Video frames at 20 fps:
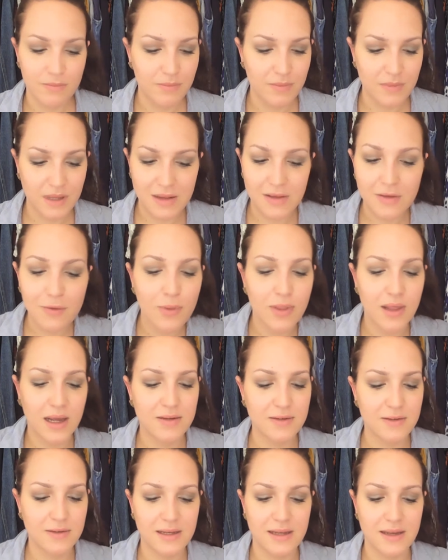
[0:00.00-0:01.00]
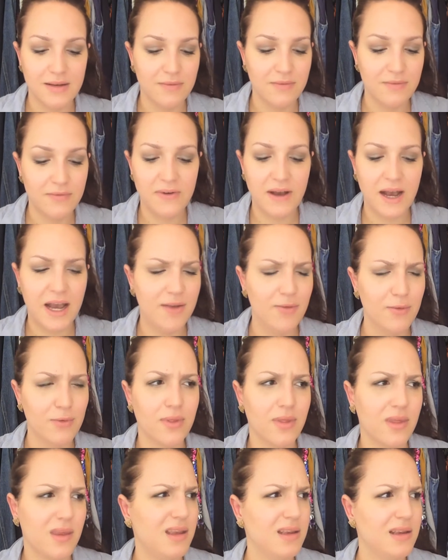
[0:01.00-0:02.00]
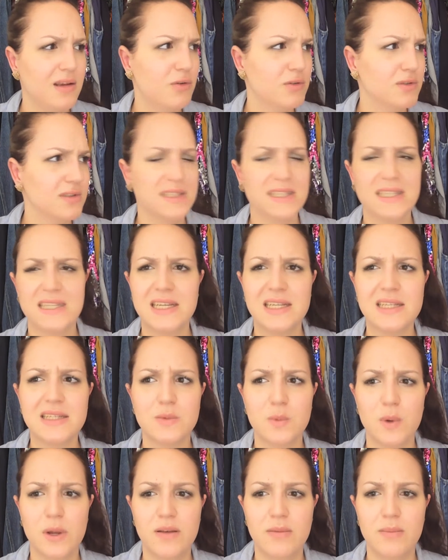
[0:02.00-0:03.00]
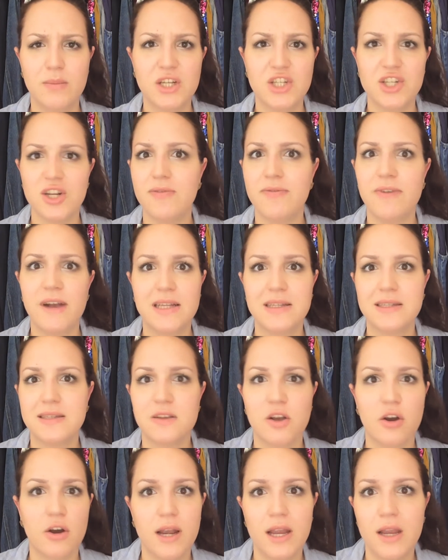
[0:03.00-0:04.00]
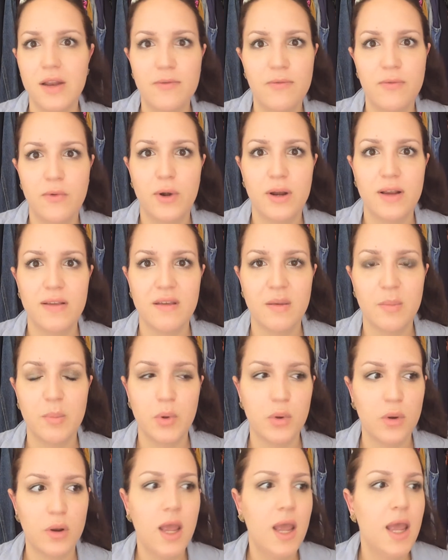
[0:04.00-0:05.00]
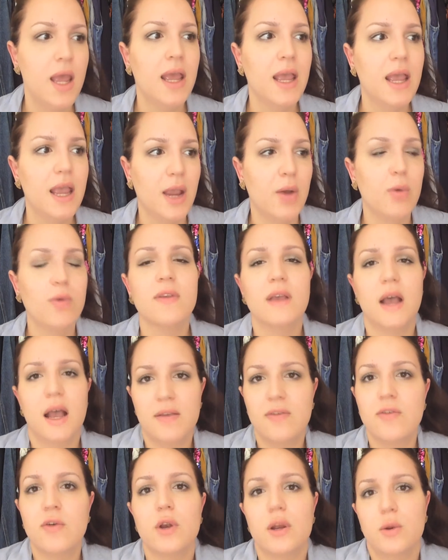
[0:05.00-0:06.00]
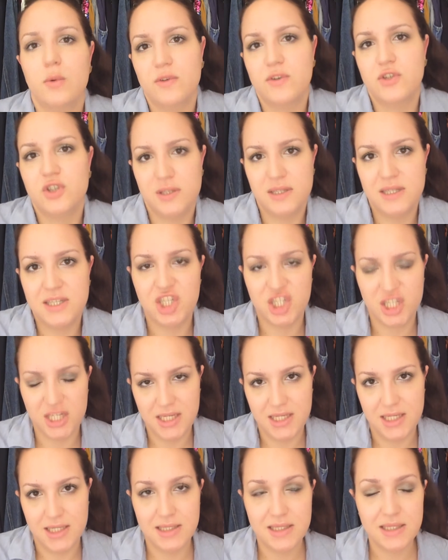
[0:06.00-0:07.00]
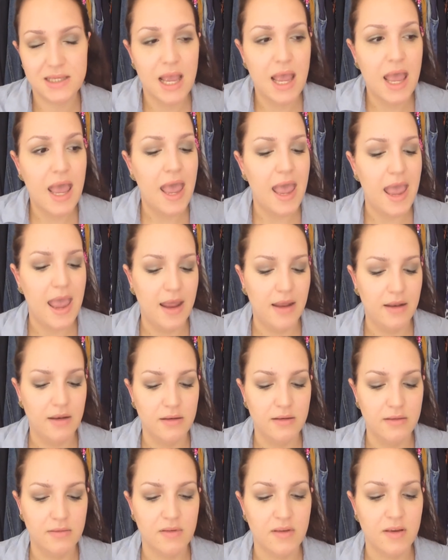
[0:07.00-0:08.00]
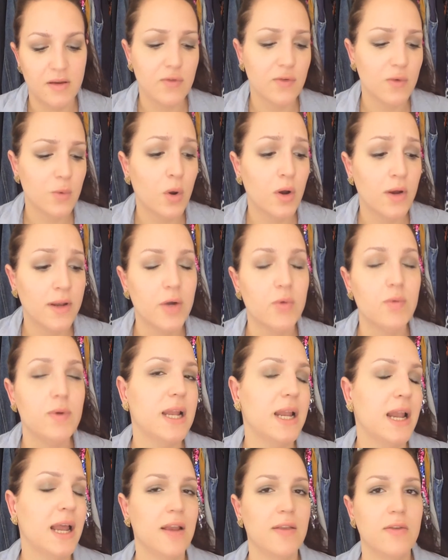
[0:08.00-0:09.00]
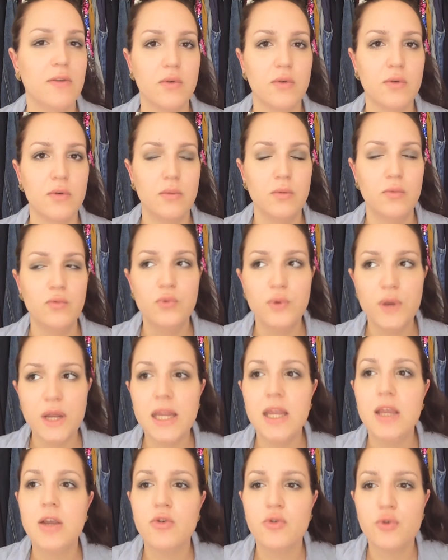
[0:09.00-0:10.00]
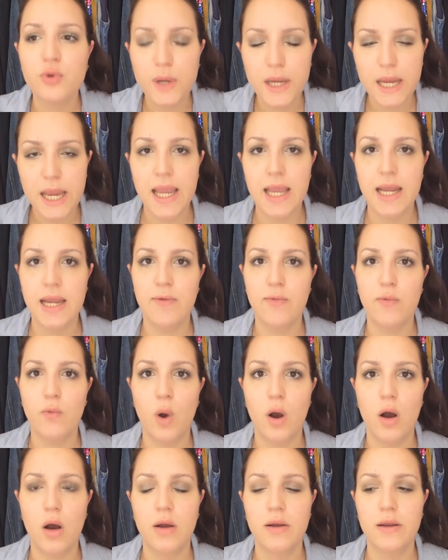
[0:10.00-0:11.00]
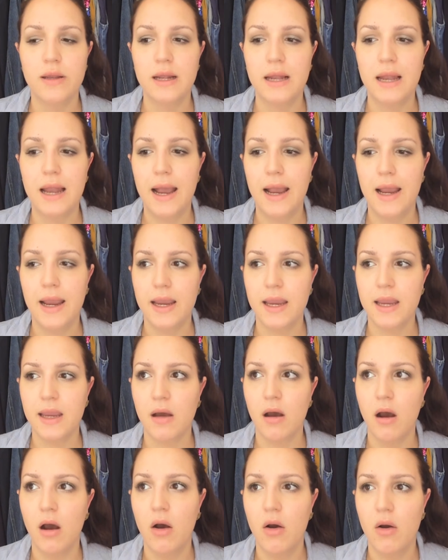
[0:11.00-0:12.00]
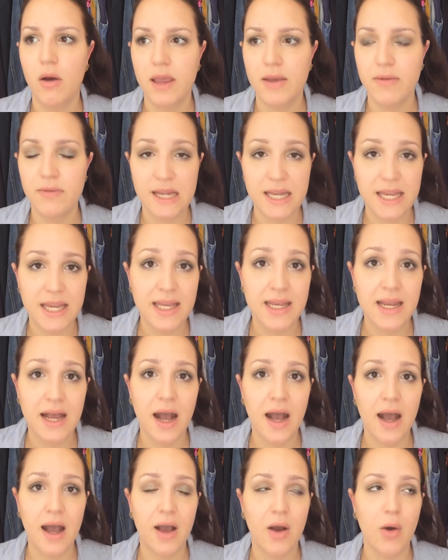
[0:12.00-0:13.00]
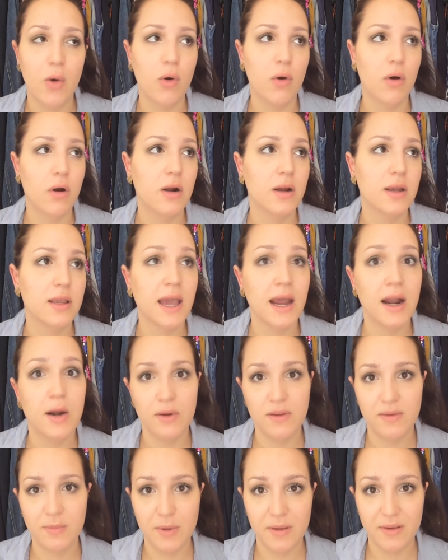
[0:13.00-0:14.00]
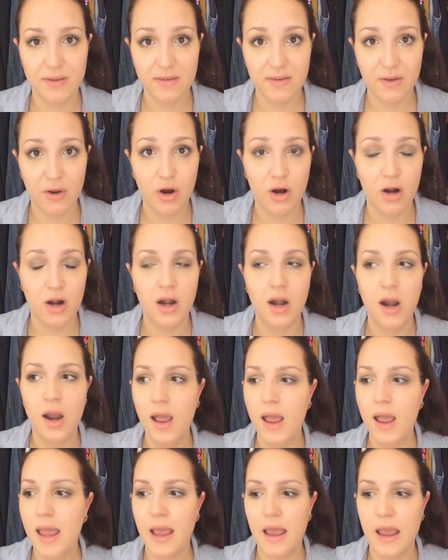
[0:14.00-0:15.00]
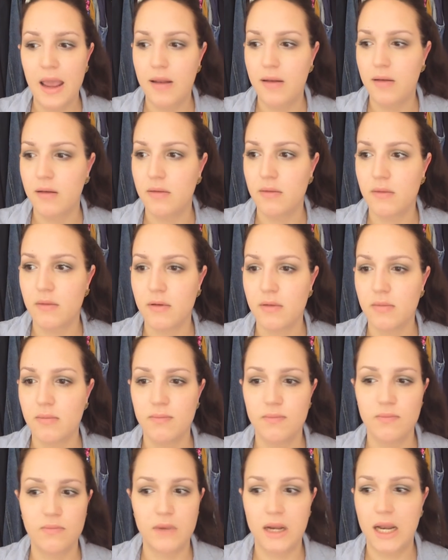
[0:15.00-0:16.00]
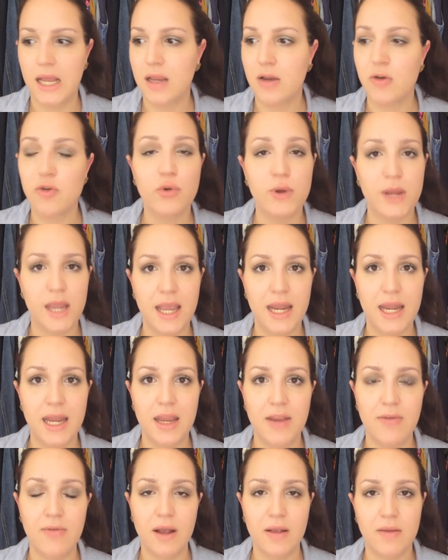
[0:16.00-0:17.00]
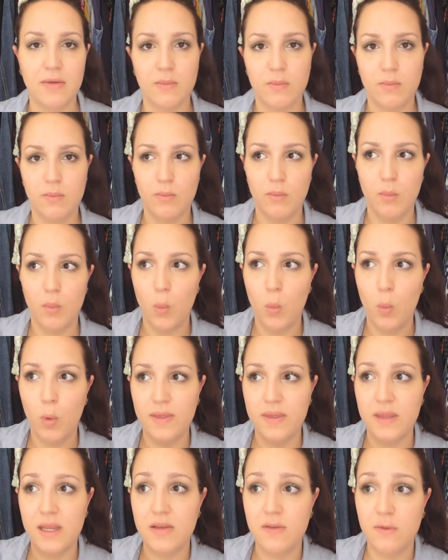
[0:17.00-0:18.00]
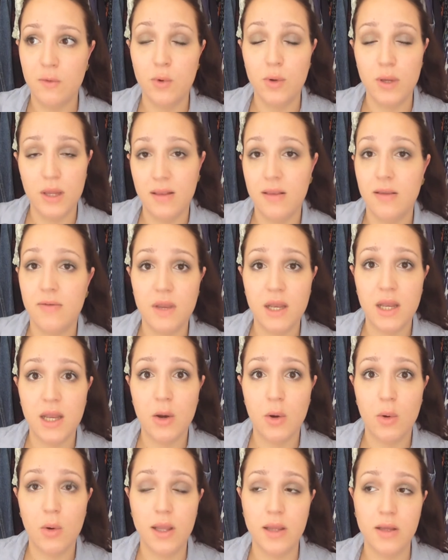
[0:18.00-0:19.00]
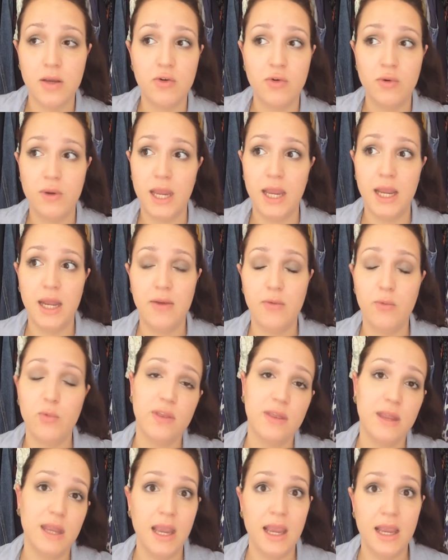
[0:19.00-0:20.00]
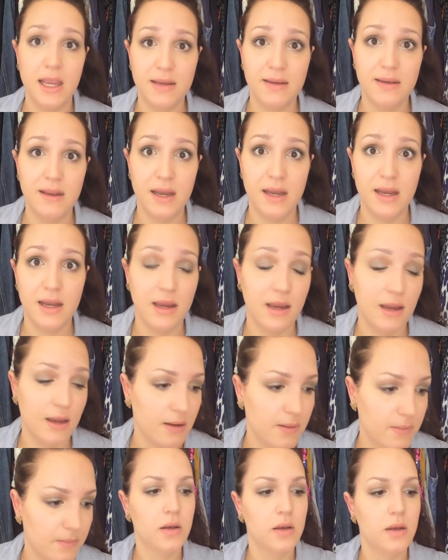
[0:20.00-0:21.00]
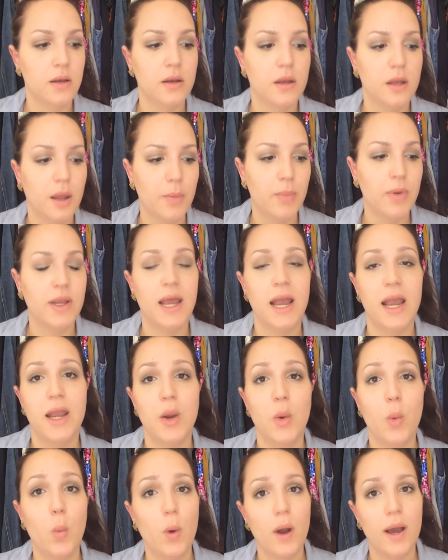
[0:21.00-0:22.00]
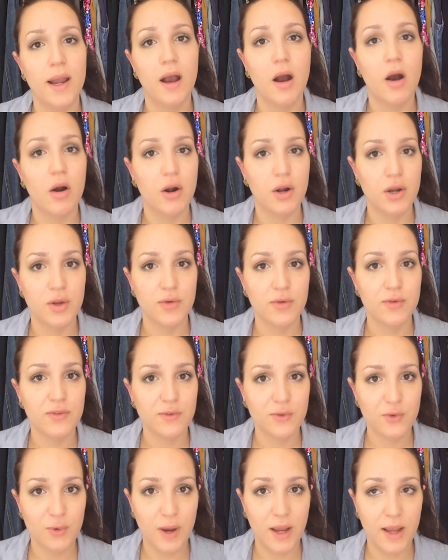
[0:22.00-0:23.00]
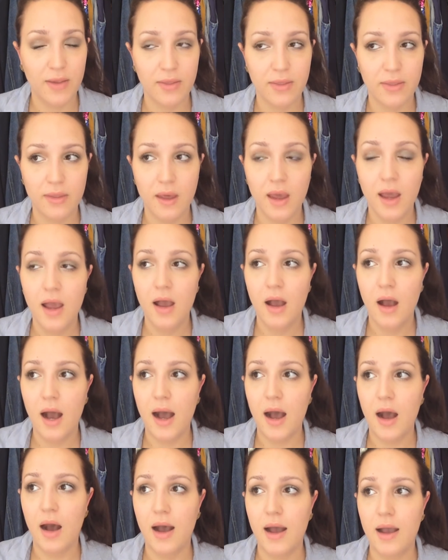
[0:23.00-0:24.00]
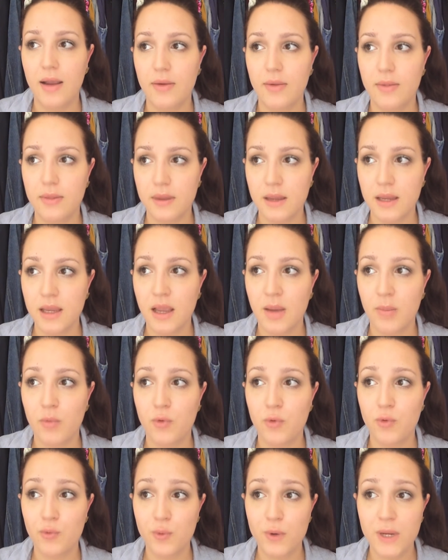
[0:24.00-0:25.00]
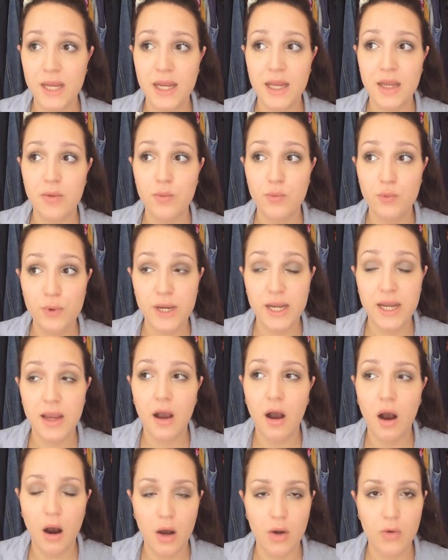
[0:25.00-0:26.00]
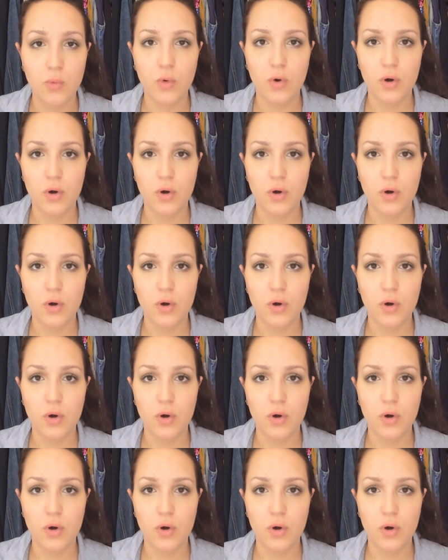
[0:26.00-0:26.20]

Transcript: in 2005 or 2006, when Michel Fan started, for example, I thought it was just genius. And the other one, I really like the really creative one, like Evelina or Charisma Star, and like creative as what they do in the video and creative with the editing. Number nine, what are your strengths? I think I'm a really, really hard